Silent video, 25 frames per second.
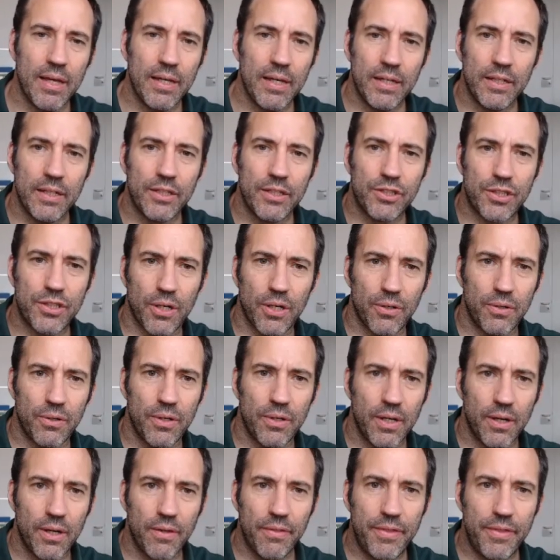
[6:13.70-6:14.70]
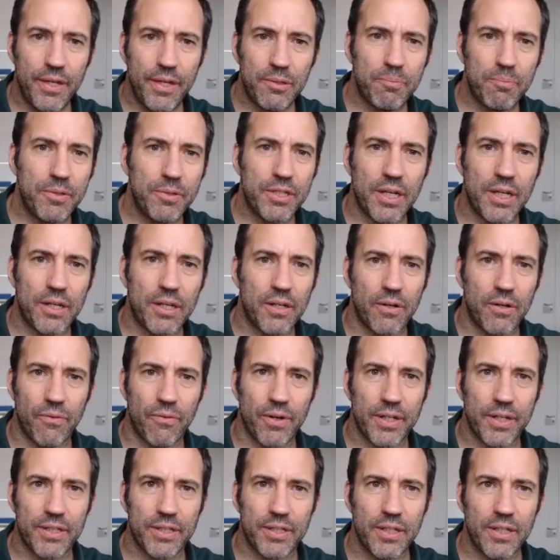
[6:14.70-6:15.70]
So, this particular
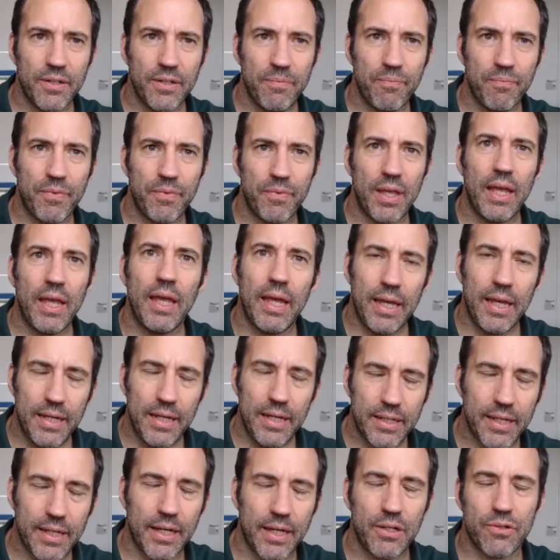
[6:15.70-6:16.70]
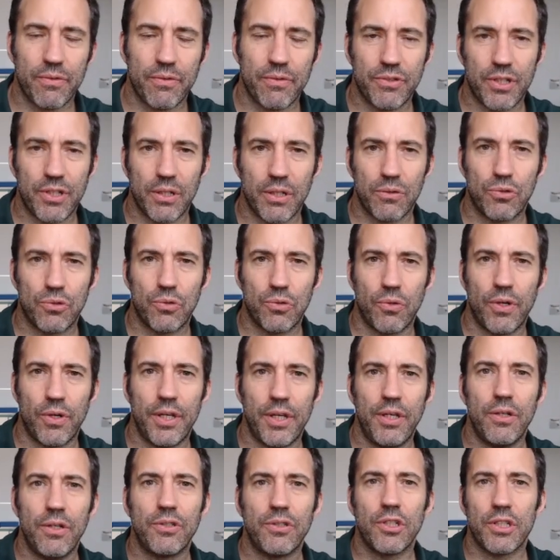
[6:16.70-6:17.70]
writer, in Danger of a Single Story,
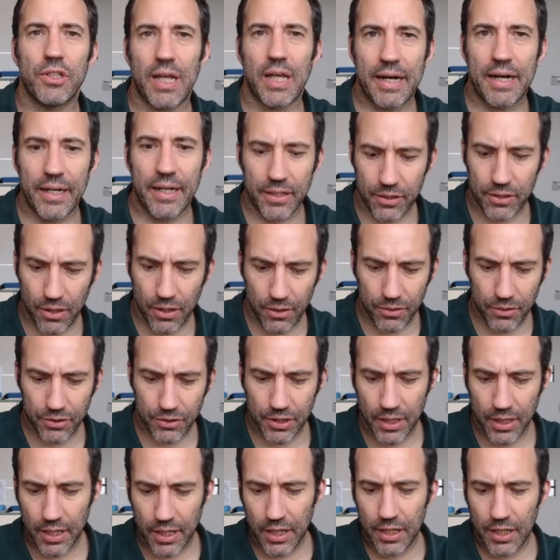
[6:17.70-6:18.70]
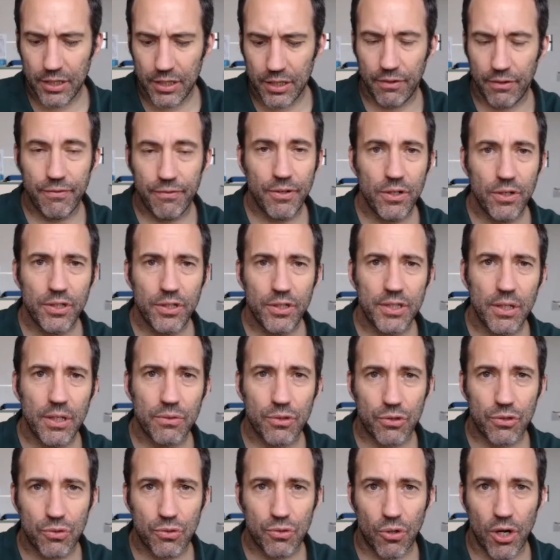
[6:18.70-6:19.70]
uses anecdotes. She first tells a
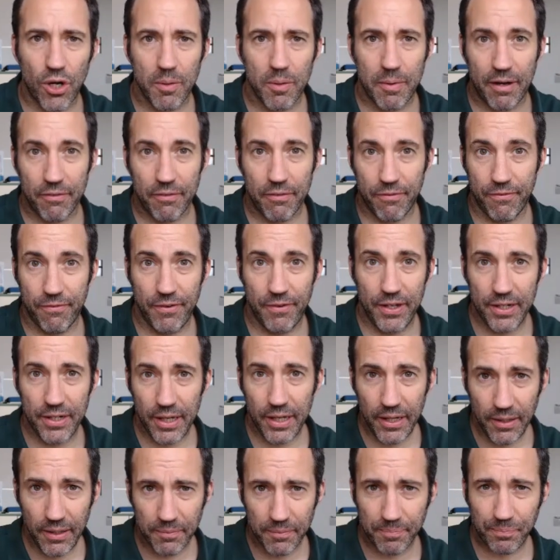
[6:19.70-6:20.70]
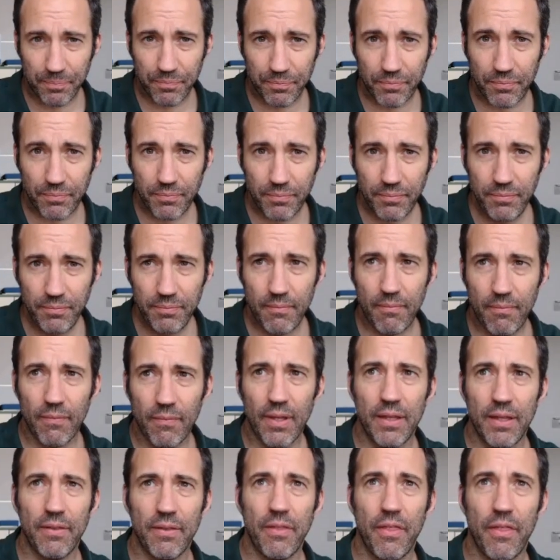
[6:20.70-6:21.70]
story about Fide
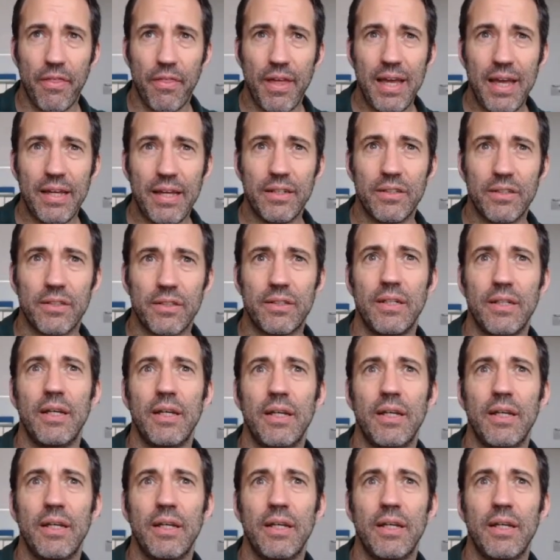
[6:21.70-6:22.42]
that